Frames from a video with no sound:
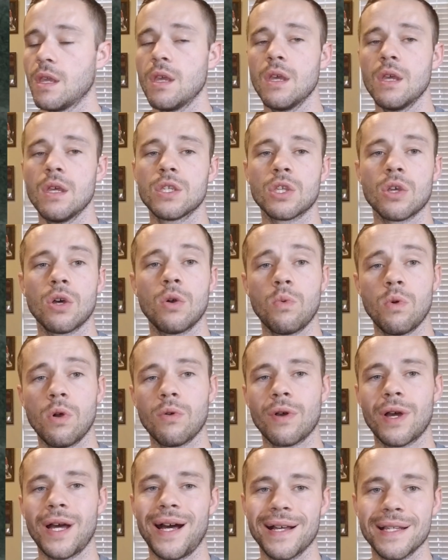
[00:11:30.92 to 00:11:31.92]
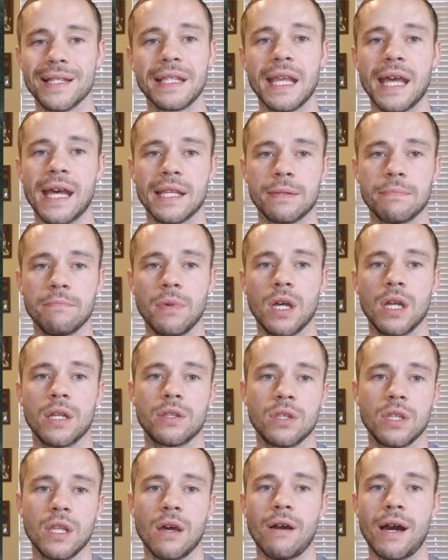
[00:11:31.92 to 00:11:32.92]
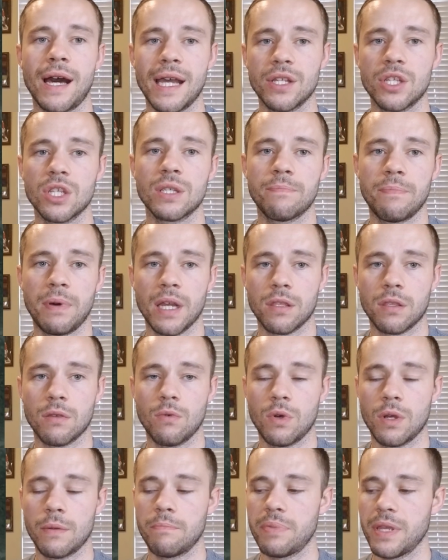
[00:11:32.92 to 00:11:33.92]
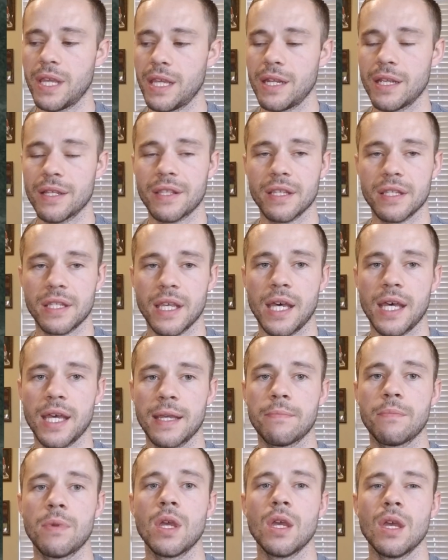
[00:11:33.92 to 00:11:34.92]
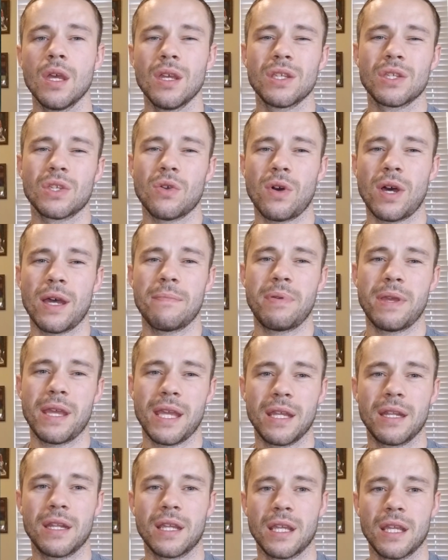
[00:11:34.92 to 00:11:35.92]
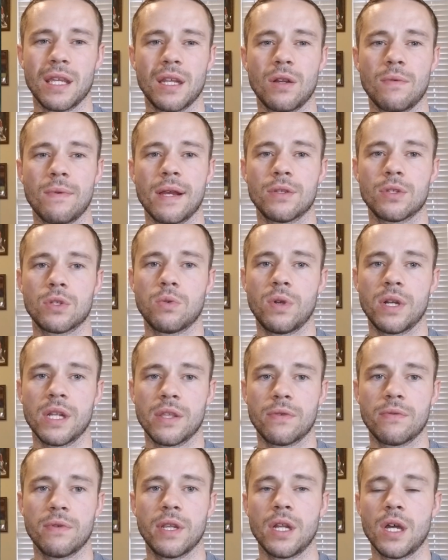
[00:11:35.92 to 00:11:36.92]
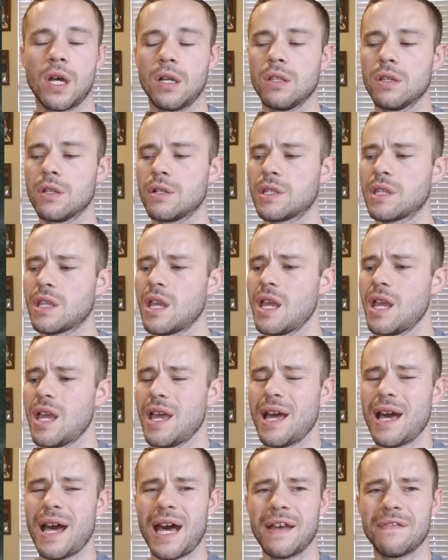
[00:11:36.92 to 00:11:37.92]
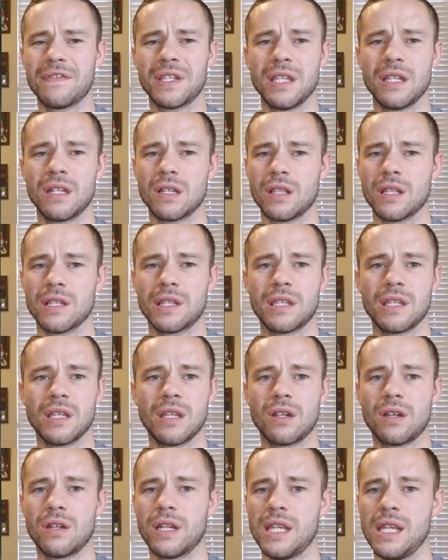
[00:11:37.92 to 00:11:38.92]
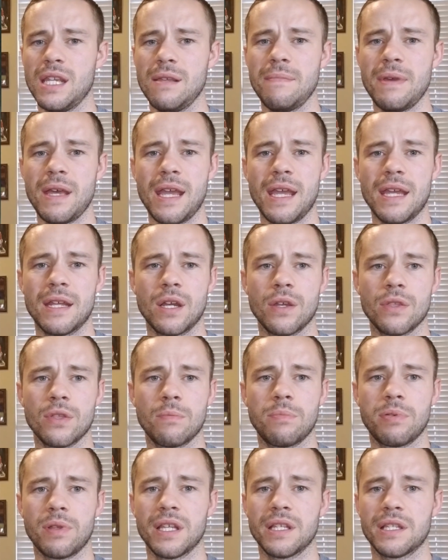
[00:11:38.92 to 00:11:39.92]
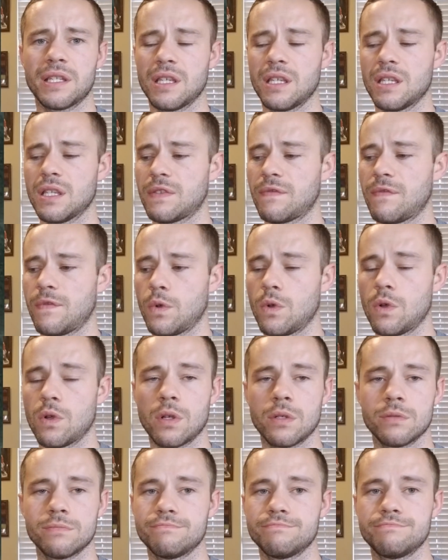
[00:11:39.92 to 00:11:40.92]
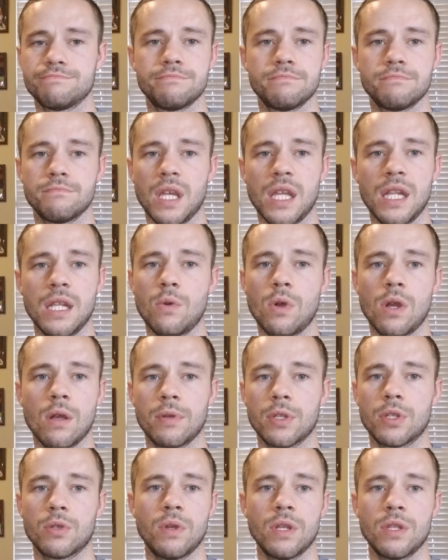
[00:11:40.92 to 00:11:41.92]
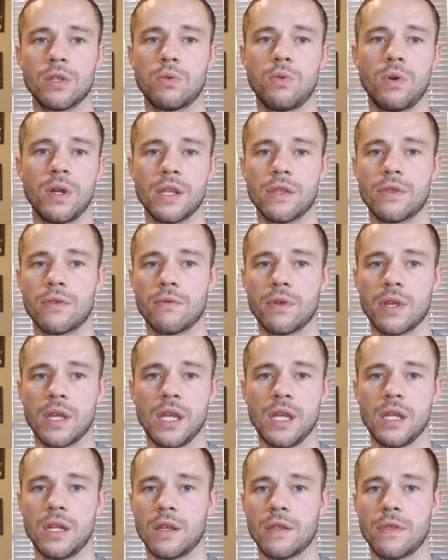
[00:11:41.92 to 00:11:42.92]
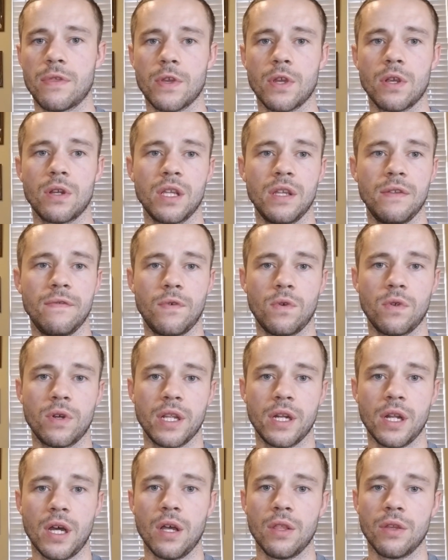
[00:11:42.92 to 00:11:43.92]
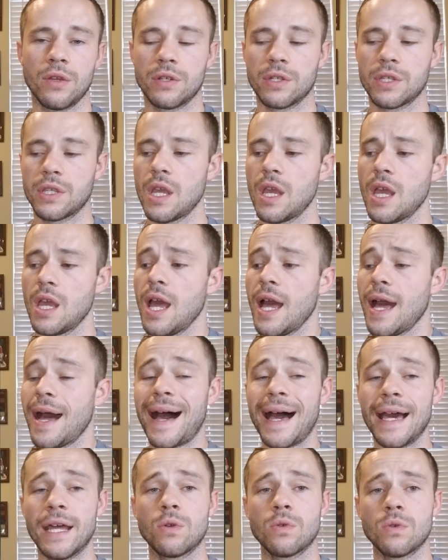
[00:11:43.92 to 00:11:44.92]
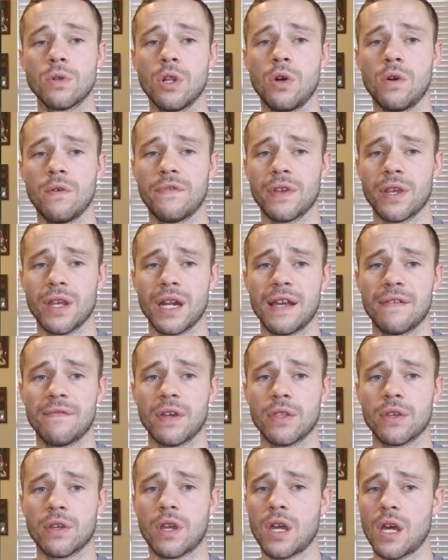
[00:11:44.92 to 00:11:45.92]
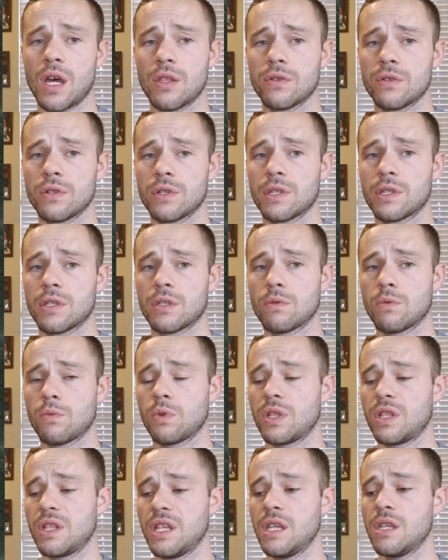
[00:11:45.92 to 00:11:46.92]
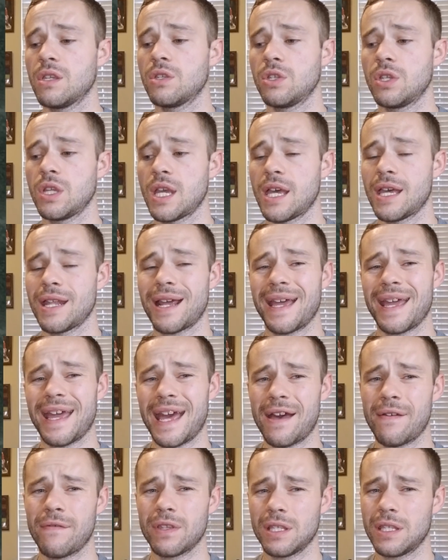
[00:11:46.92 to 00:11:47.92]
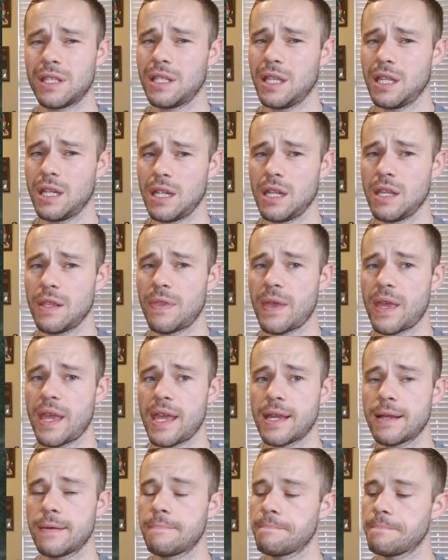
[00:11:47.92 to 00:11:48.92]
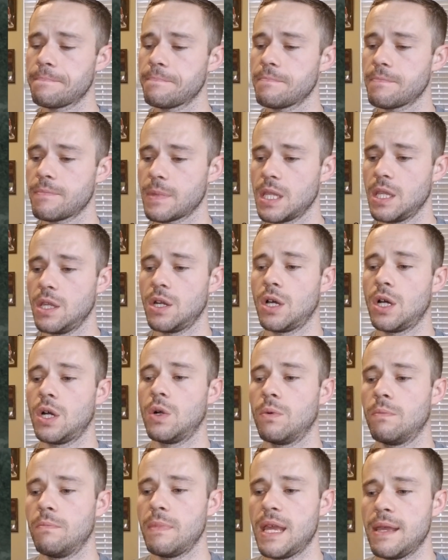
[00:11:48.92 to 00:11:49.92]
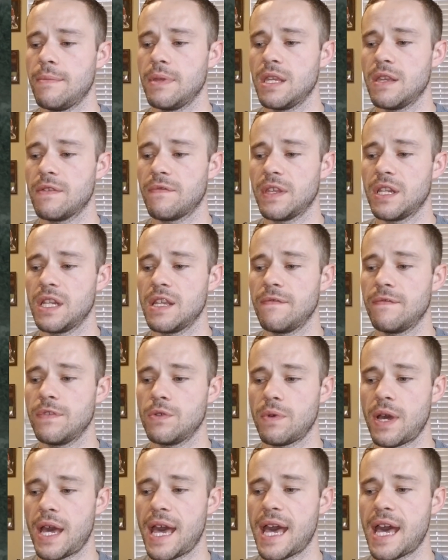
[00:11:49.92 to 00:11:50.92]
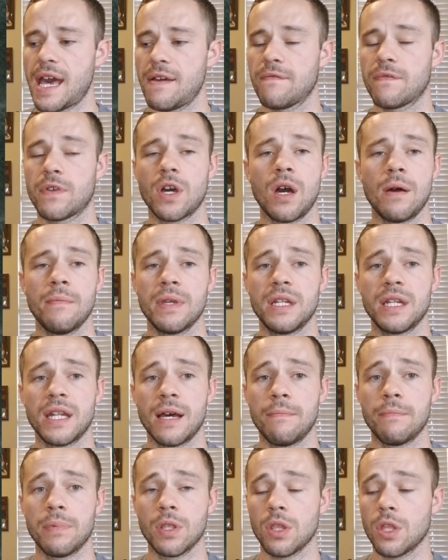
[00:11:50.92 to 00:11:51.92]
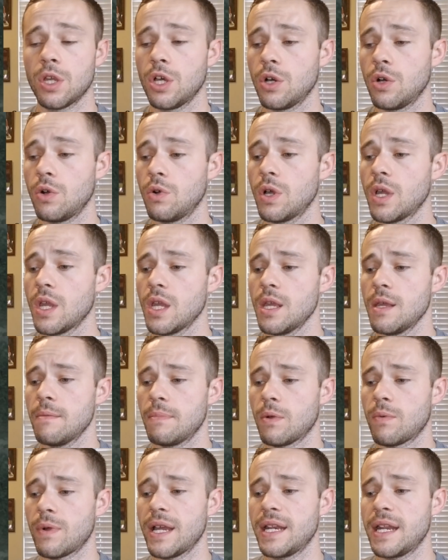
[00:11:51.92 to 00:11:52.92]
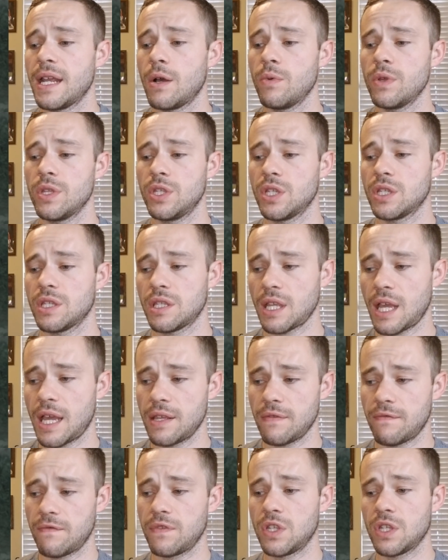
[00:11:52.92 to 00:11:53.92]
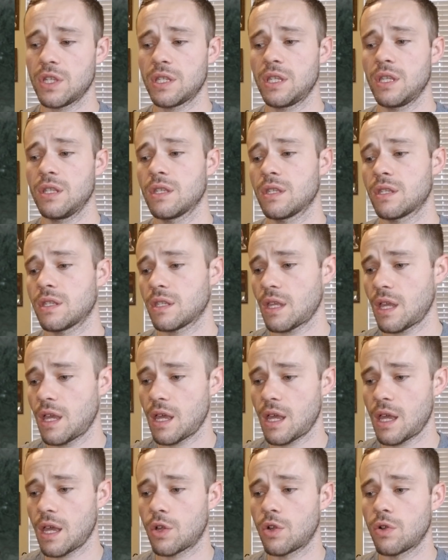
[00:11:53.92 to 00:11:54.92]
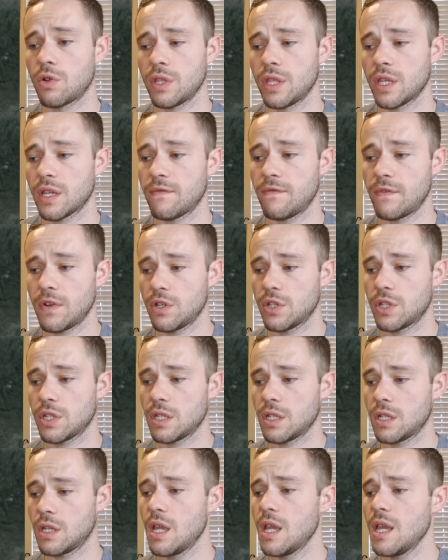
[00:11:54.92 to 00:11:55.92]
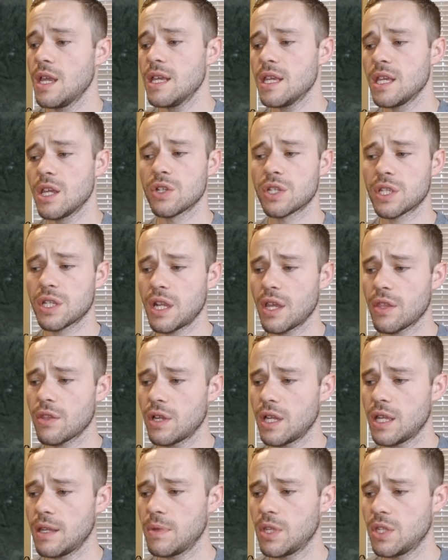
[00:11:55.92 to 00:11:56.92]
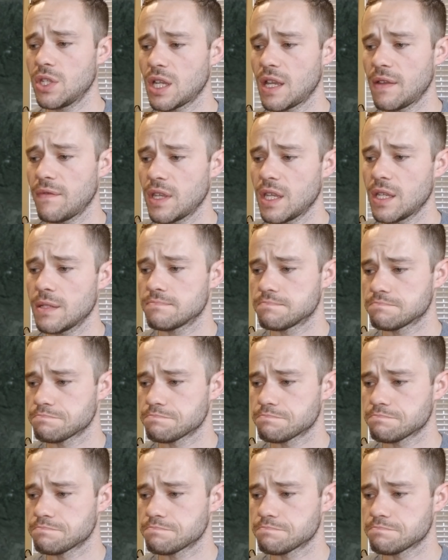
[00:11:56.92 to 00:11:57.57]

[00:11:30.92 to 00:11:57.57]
So it won't cost as much. Now, I just bought the one pen at the time, so I paid again around $23. I've seen it listed on eBay and other places for anywhere between $23 to $30, $40. I don't know if they're gonna have other colors released yet. I haven't seen anything. You know, maybe if any of you have, comment down below. But right now I have just seen this acrylic version. Here's another image of it.